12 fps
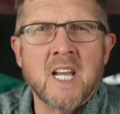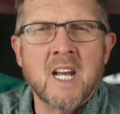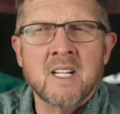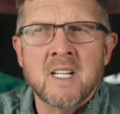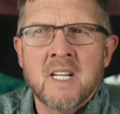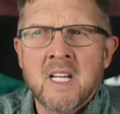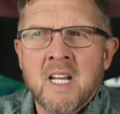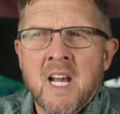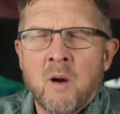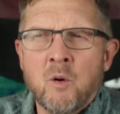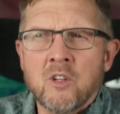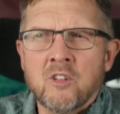I
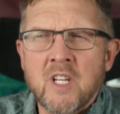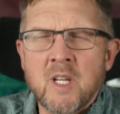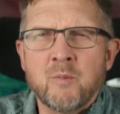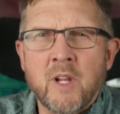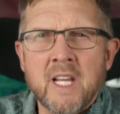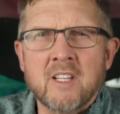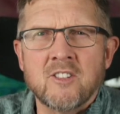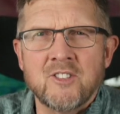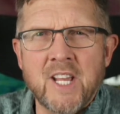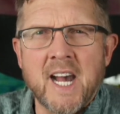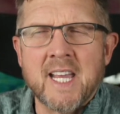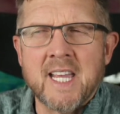want to see players
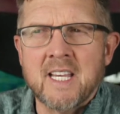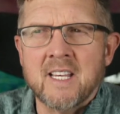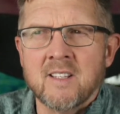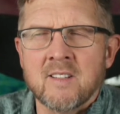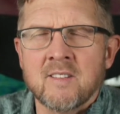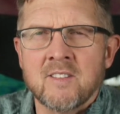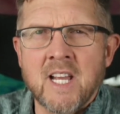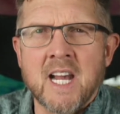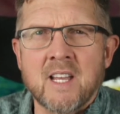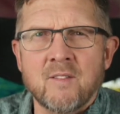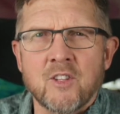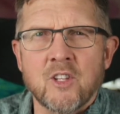dying
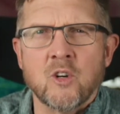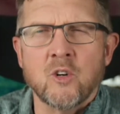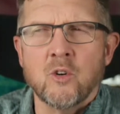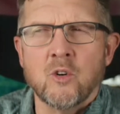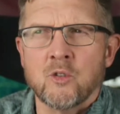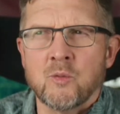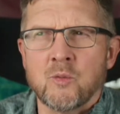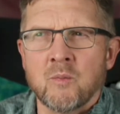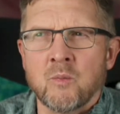for the cause with it,